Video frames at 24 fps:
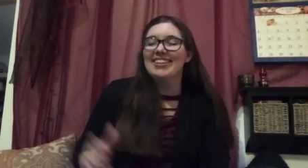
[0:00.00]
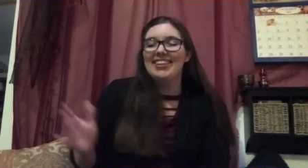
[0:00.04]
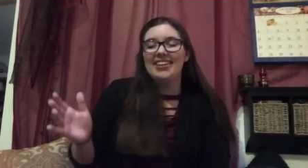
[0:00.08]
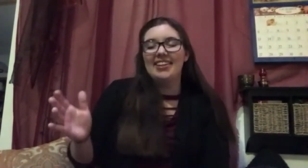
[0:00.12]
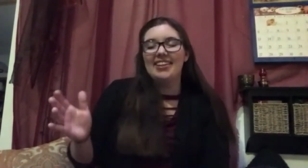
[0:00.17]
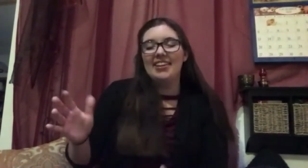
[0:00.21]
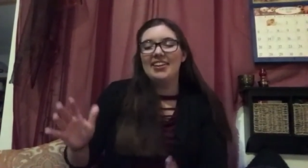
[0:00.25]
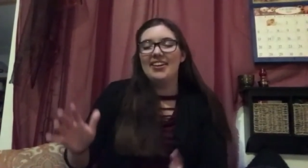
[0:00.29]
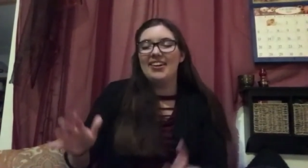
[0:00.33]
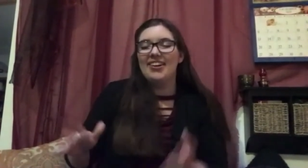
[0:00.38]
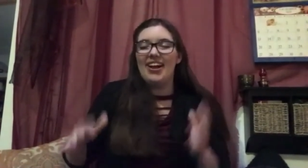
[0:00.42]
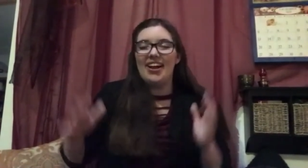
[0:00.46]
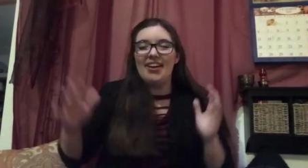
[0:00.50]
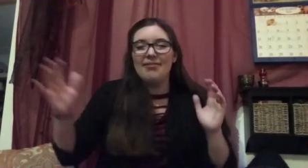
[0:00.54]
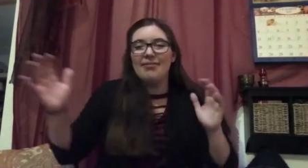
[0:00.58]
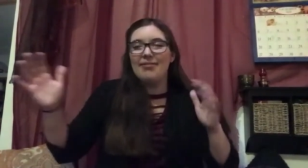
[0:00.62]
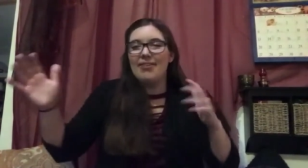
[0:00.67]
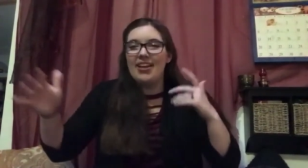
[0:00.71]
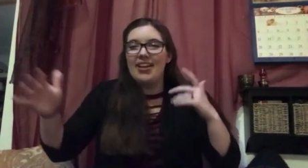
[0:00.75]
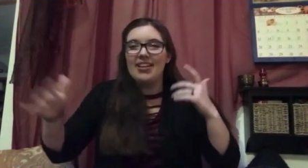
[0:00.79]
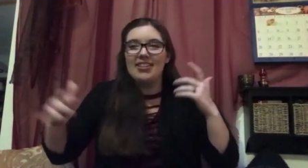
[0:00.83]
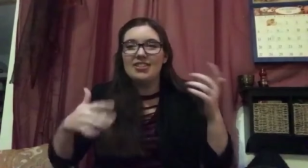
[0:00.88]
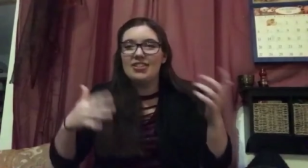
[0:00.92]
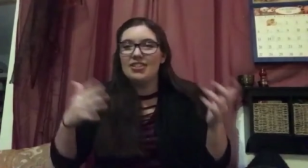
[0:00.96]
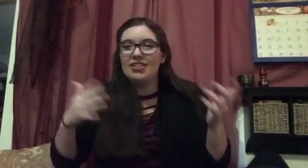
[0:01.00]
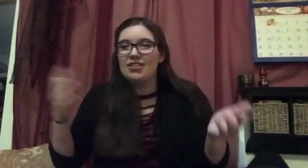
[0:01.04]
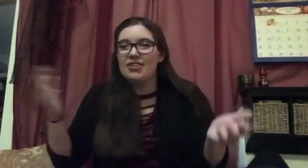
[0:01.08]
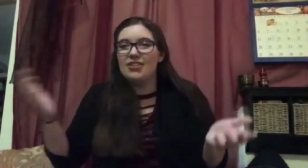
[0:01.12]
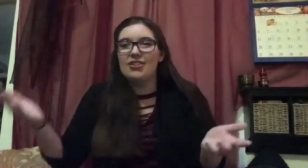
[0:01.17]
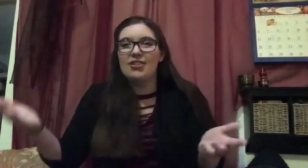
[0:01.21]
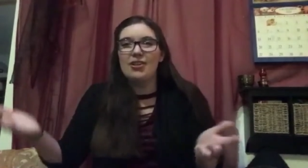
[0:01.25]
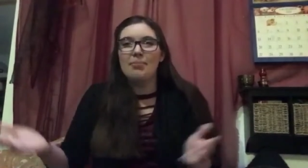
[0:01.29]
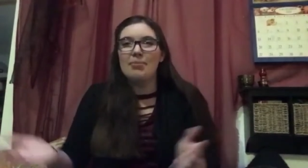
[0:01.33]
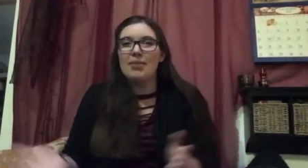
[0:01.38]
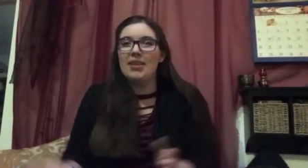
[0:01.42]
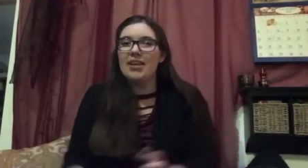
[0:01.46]
it's
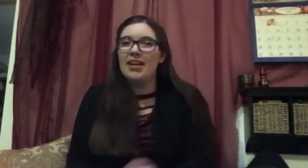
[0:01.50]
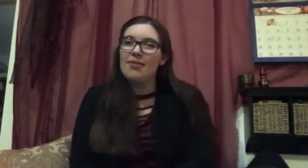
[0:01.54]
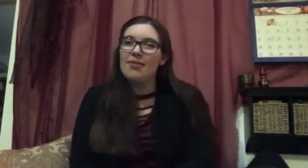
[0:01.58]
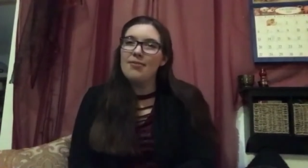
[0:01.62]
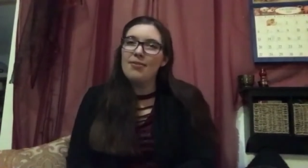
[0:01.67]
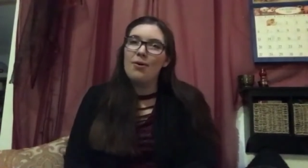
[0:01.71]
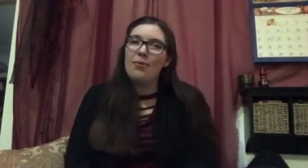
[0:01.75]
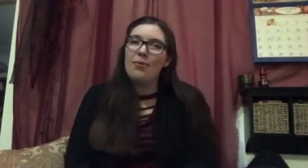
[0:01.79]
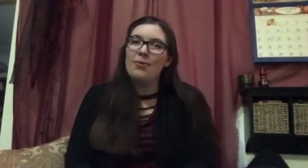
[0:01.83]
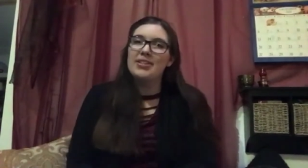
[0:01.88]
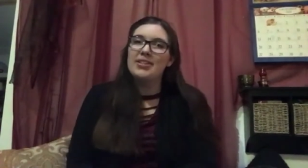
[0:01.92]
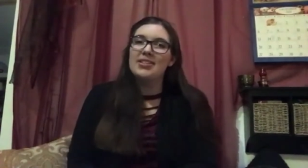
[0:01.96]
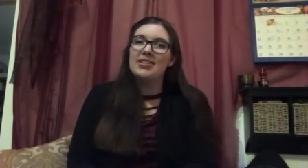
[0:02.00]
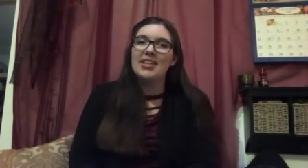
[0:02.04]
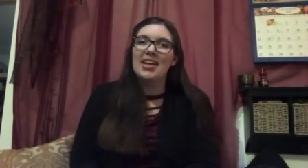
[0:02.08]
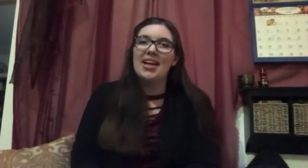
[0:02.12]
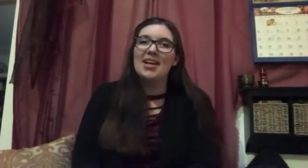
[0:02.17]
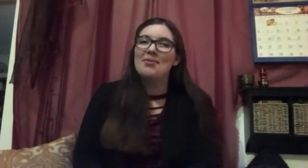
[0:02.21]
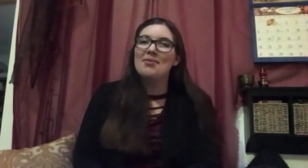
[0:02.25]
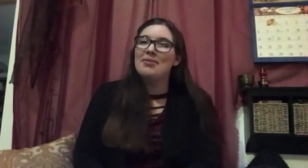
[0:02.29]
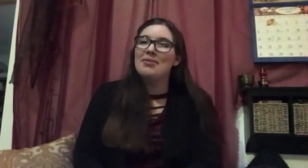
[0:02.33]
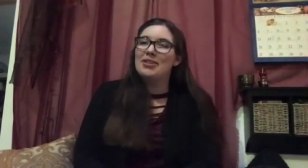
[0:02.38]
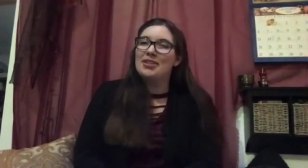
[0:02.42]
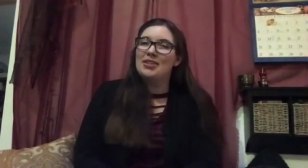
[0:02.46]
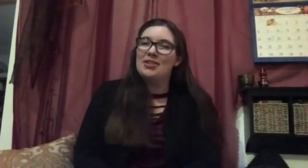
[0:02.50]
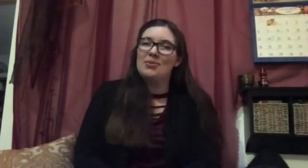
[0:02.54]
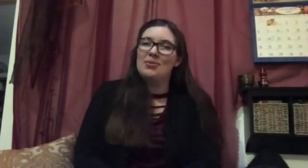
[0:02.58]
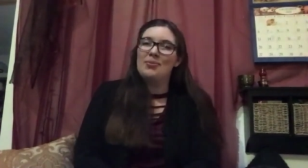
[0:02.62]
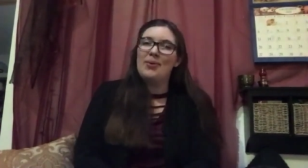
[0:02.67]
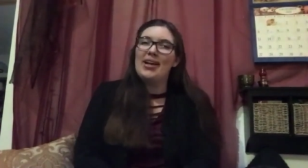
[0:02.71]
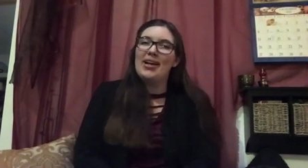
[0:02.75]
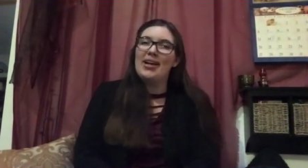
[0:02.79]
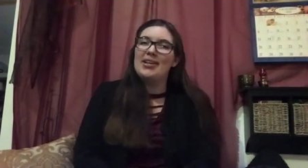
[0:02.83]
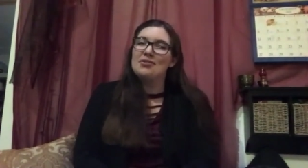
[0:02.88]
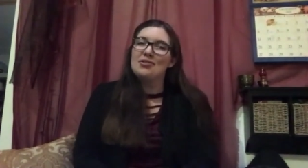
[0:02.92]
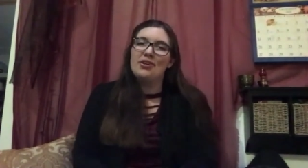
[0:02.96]
just something I've always done, which is
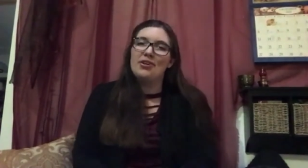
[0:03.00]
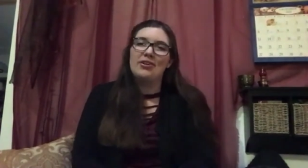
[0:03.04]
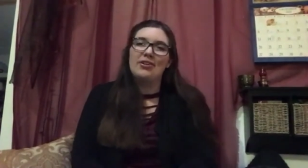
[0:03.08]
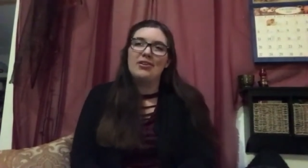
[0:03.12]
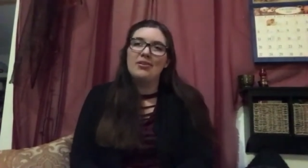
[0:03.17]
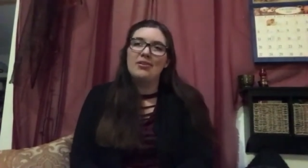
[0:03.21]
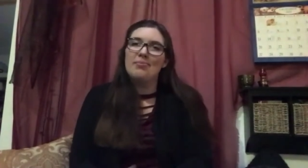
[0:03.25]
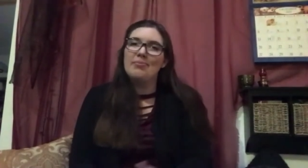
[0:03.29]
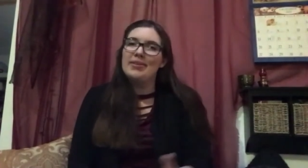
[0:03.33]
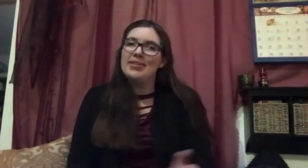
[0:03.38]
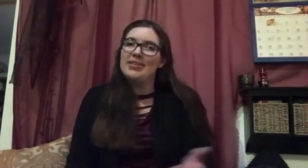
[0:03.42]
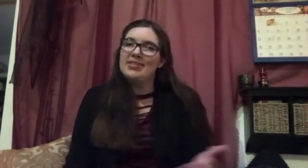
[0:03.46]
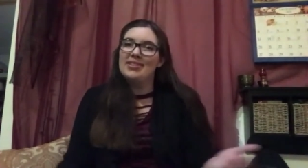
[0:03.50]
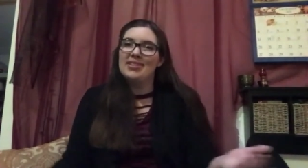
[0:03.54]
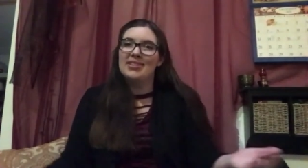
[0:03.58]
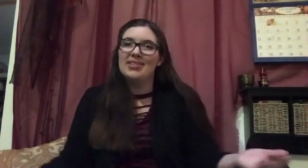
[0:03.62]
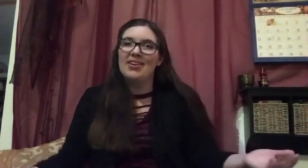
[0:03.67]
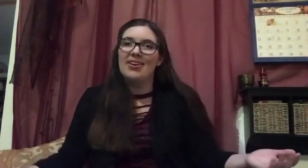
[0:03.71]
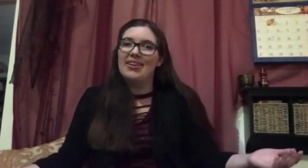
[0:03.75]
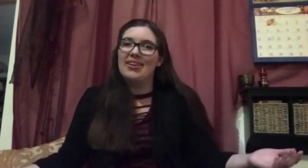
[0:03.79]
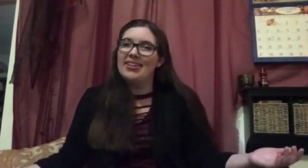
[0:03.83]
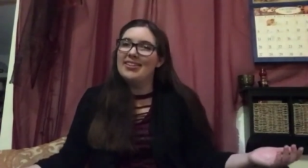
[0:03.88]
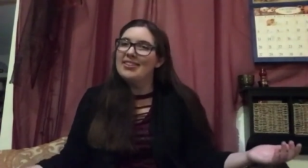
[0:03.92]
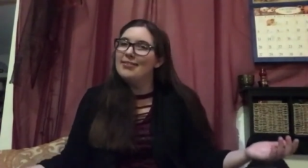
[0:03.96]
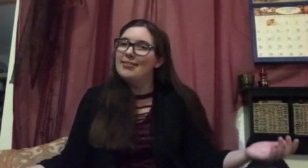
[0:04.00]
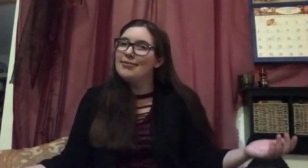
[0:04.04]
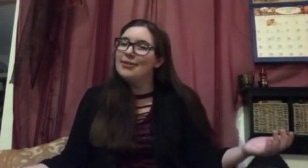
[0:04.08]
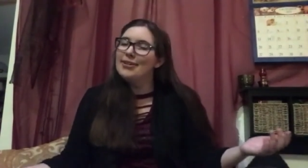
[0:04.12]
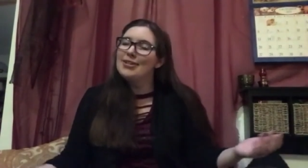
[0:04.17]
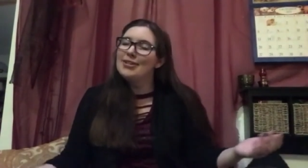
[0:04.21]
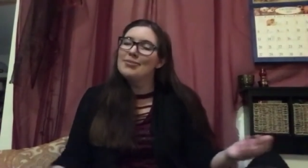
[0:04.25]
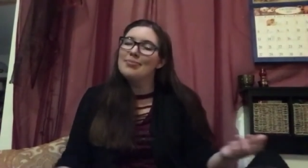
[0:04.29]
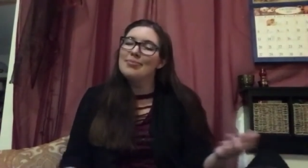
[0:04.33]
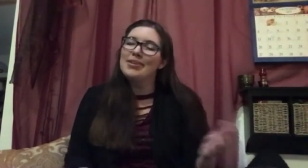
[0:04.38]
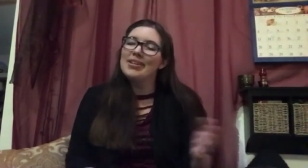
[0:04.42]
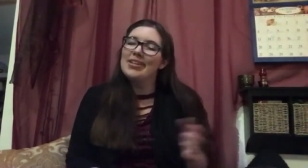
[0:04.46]
why I started a business on it in the
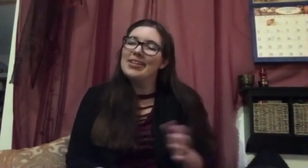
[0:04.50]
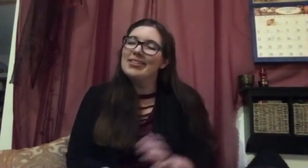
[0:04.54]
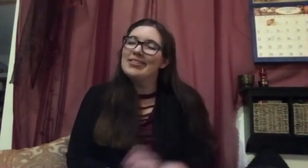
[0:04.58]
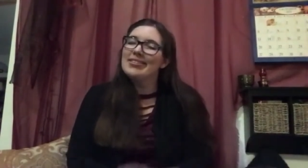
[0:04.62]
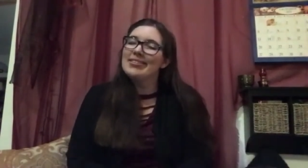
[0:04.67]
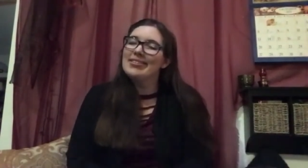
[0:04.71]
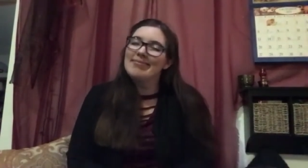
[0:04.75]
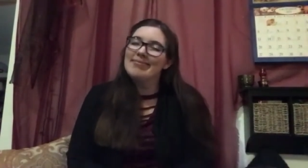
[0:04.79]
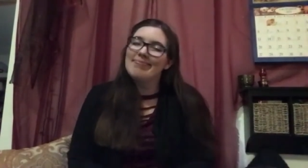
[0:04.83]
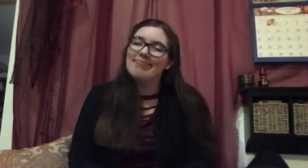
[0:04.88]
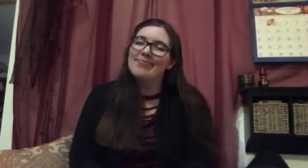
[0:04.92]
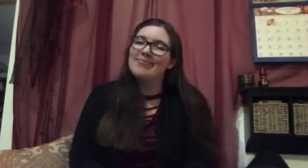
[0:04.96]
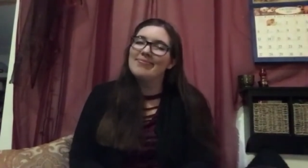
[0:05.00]
first place.